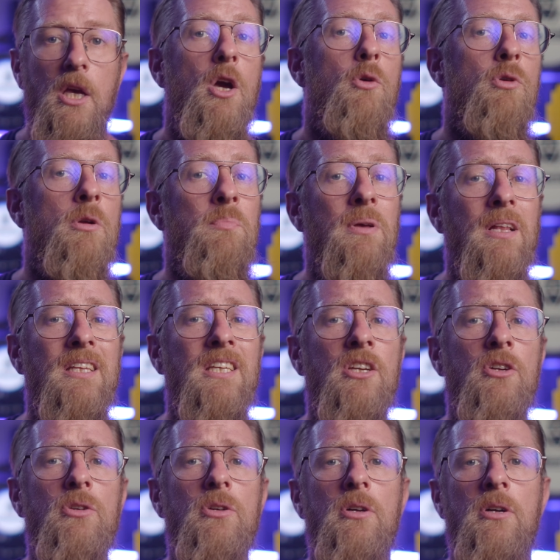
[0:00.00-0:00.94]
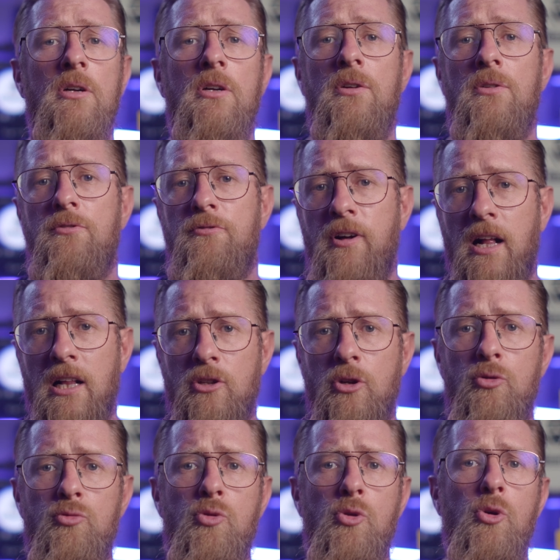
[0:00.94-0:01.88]
When building a
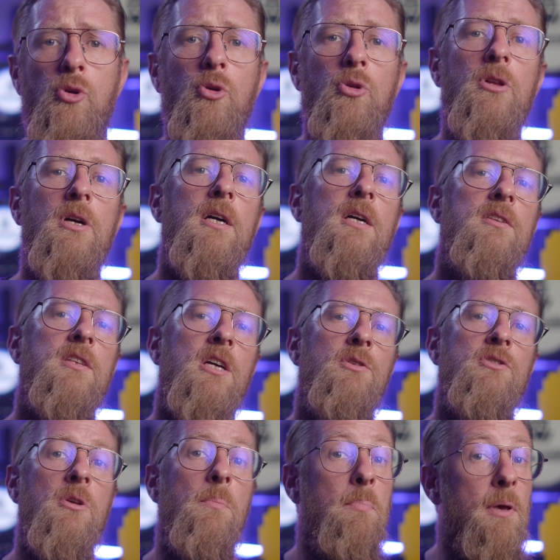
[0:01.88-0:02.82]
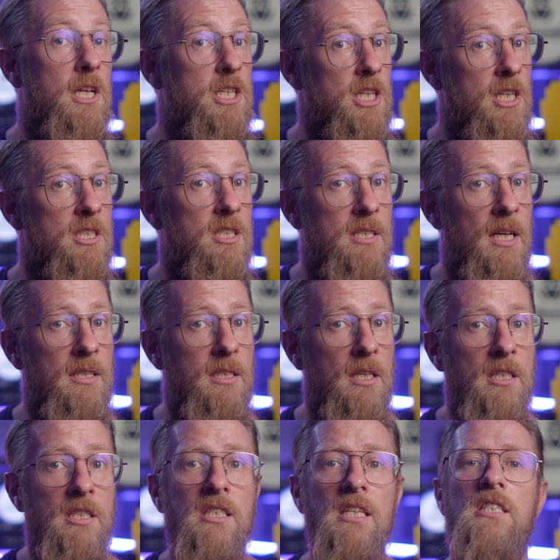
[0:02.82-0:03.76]
Falco rule, there is a big chance that
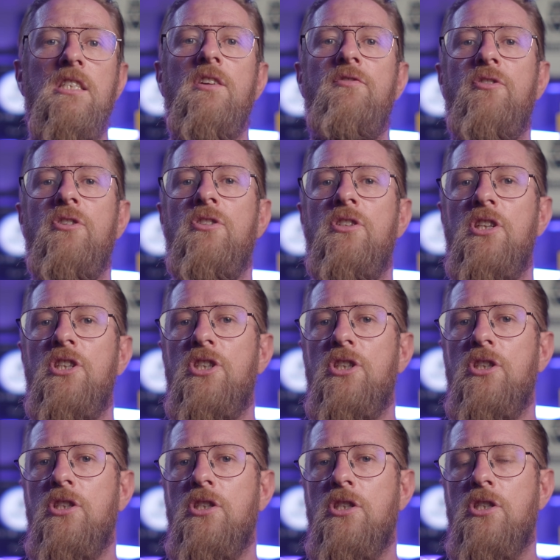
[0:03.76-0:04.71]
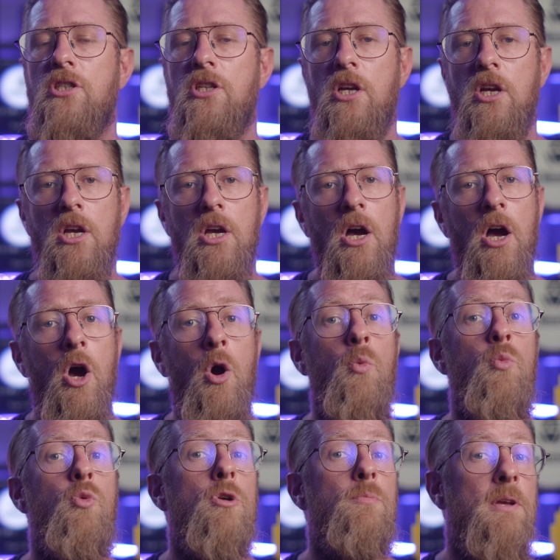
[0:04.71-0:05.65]
a set of conditions
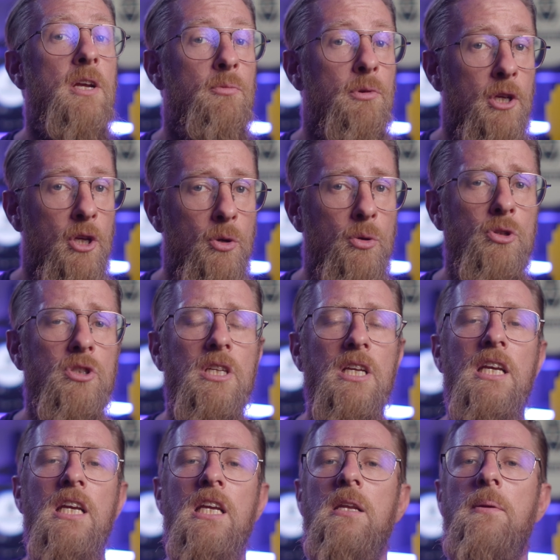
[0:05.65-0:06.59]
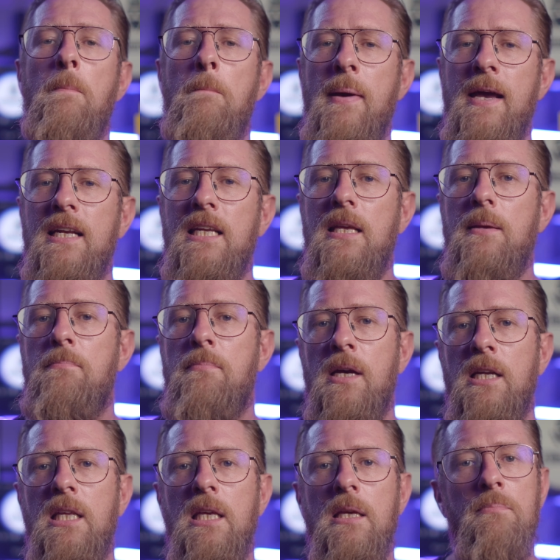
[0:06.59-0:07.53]
would be reused in
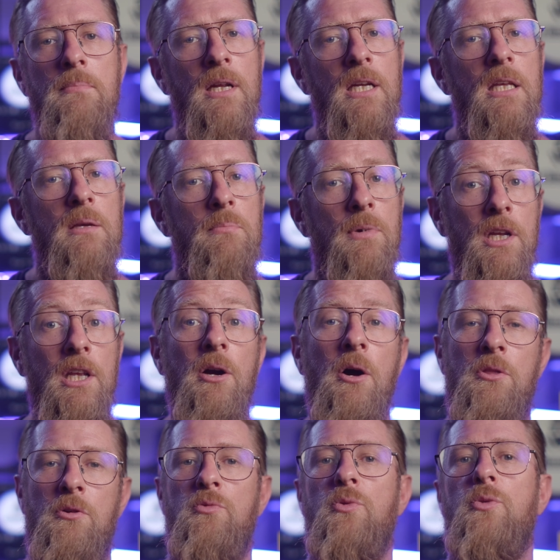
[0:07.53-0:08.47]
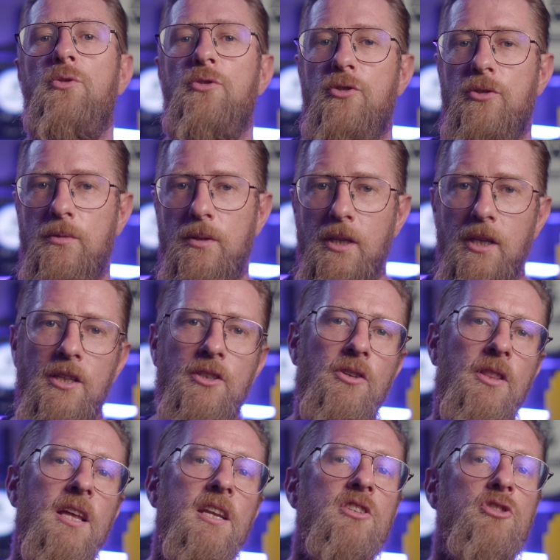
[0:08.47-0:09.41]
many other rules. So
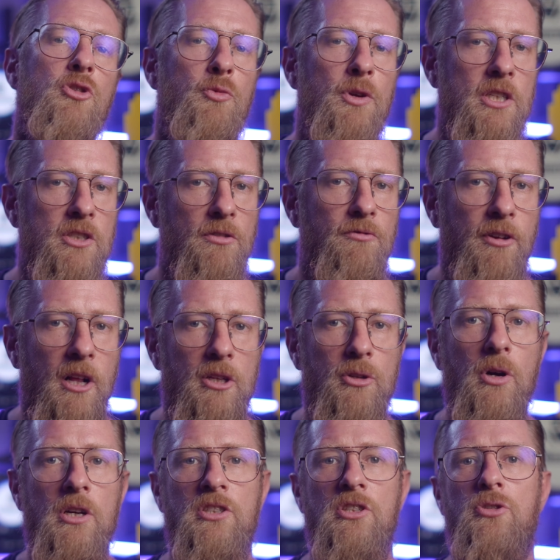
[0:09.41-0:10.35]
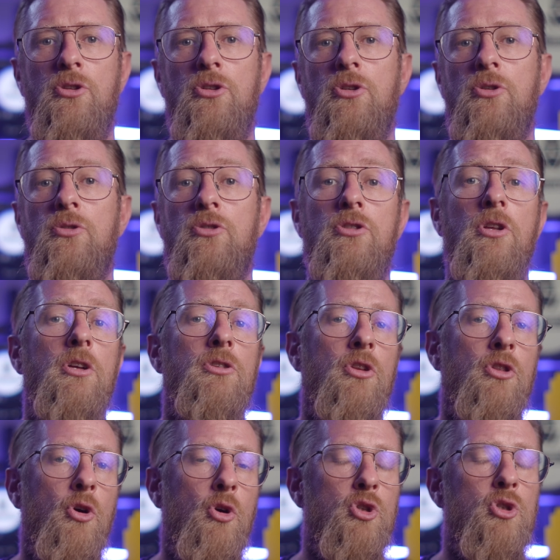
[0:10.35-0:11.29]
that is the reason Falco has introduced the
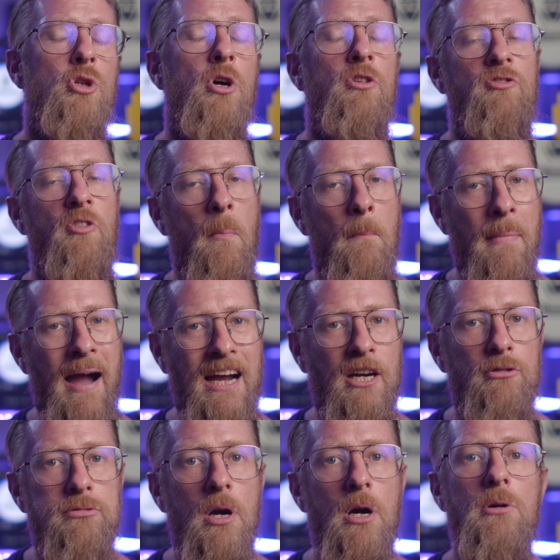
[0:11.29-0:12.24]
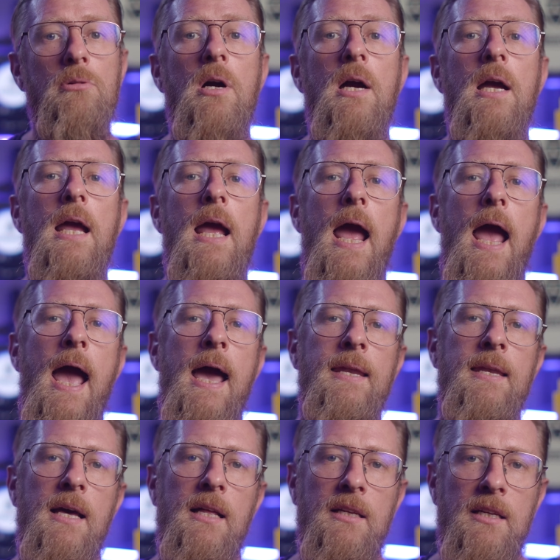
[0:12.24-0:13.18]
notion of a macro
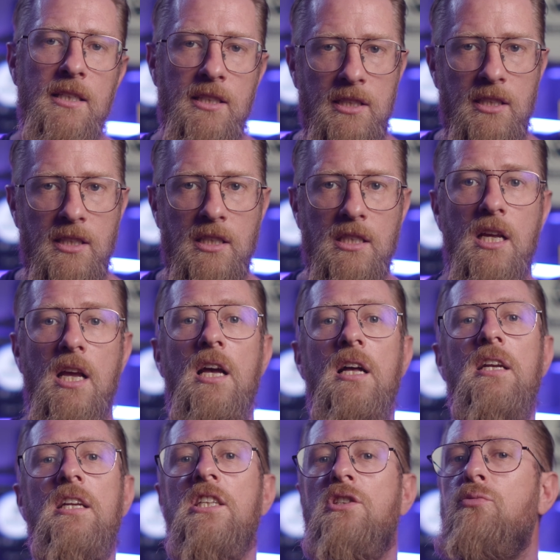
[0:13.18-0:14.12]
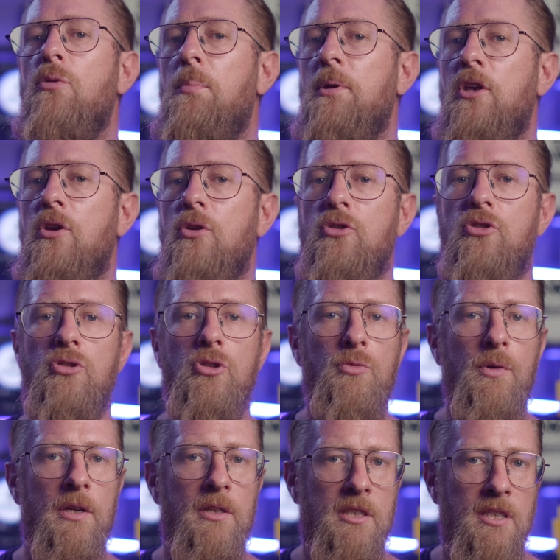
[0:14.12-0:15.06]
and lists. Lists will be used to
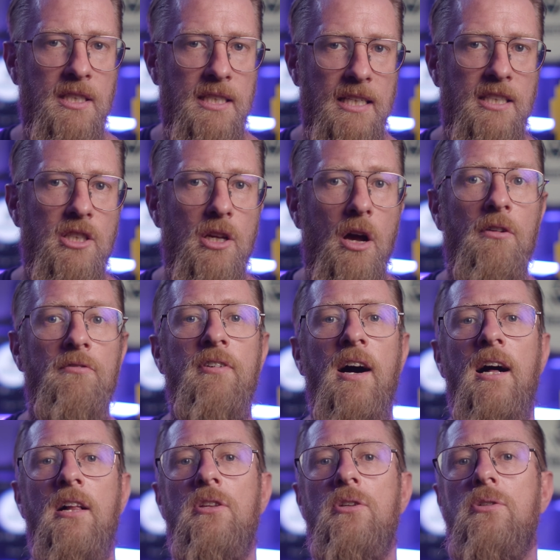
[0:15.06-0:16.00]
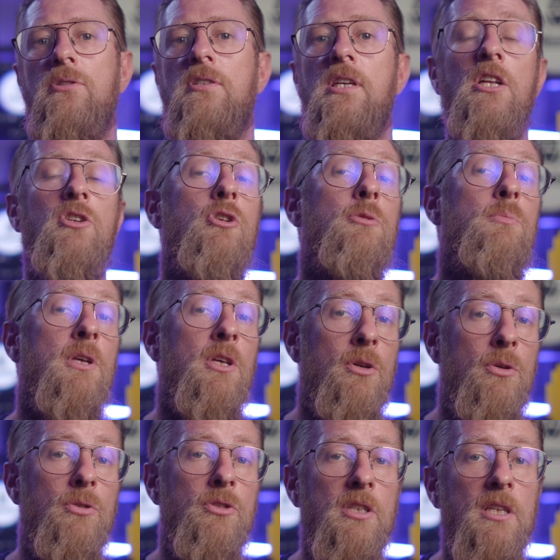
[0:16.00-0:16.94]
create a set of value that could be
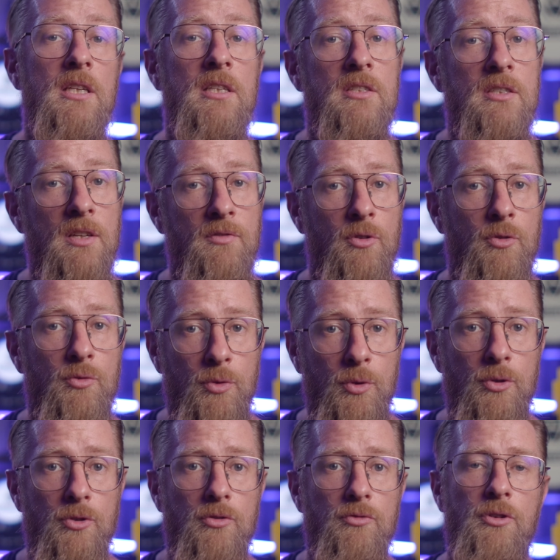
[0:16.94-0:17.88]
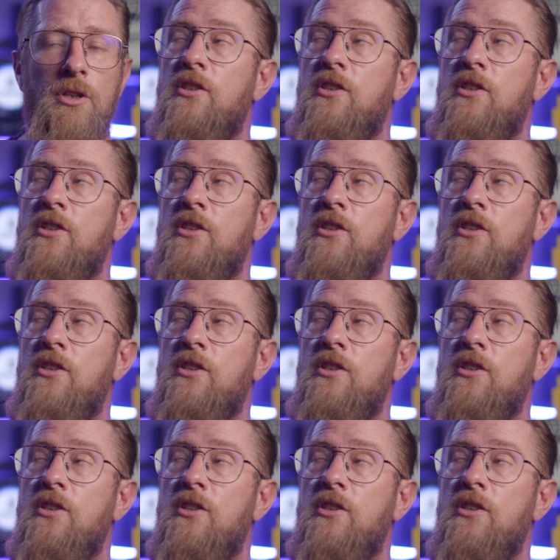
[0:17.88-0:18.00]
used in several rules. For